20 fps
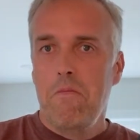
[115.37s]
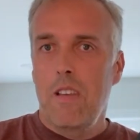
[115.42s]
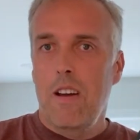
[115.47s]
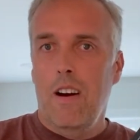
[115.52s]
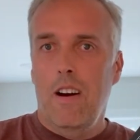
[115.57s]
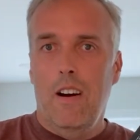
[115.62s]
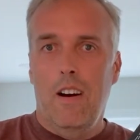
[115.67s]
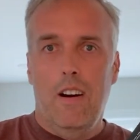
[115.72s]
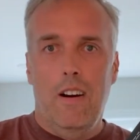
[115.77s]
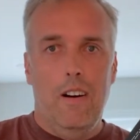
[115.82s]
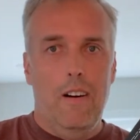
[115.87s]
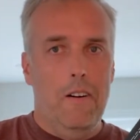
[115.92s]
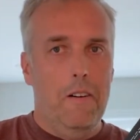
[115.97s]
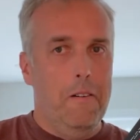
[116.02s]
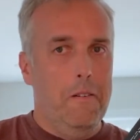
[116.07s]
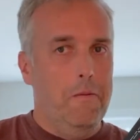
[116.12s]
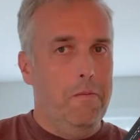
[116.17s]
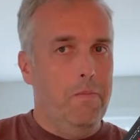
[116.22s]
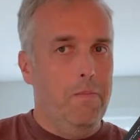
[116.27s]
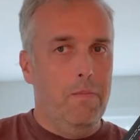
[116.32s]

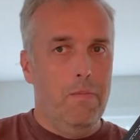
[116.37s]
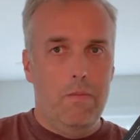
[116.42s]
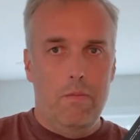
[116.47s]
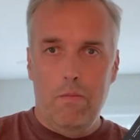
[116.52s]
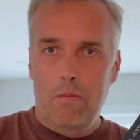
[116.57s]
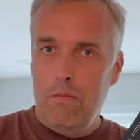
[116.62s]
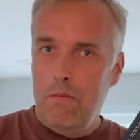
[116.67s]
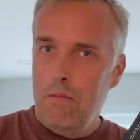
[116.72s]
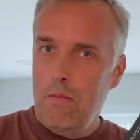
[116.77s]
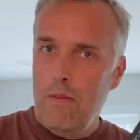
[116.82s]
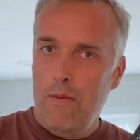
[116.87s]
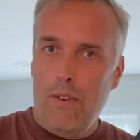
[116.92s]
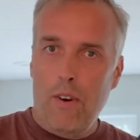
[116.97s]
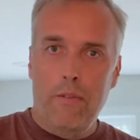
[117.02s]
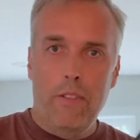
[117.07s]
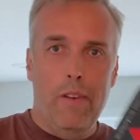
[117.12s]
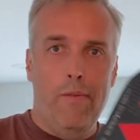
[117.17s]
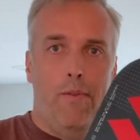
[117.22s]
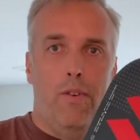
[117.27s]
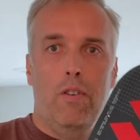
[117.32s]
From
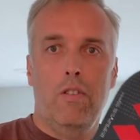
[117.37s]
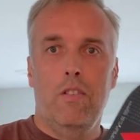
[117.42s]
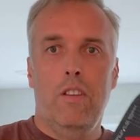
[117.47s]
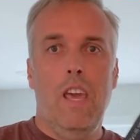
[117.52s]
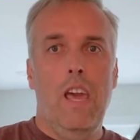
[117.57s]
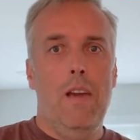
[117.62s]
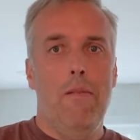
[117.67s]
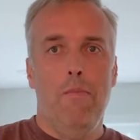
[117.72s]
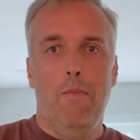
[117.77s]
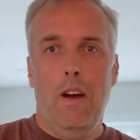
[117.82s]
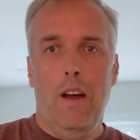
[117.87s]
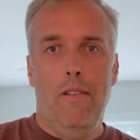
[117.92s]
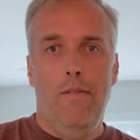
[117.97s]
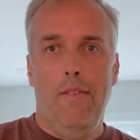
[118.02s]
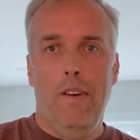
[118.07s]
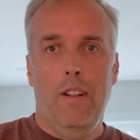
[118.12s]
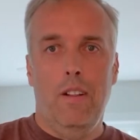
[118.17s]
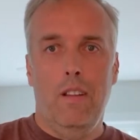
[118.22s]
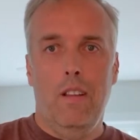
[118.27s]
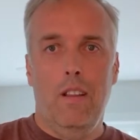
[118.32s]
the first game, I
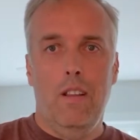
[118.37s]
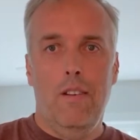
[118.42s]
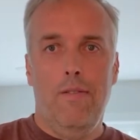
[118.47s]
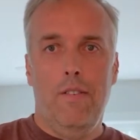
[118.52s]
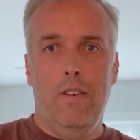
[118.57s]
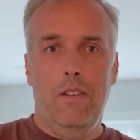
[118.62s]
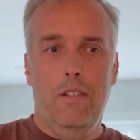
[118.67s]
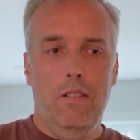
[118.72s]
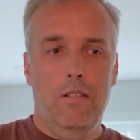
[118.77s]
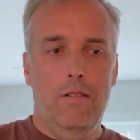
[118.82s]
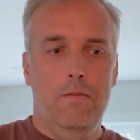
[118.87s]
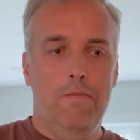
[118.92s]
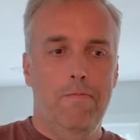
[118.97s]
felt the difference.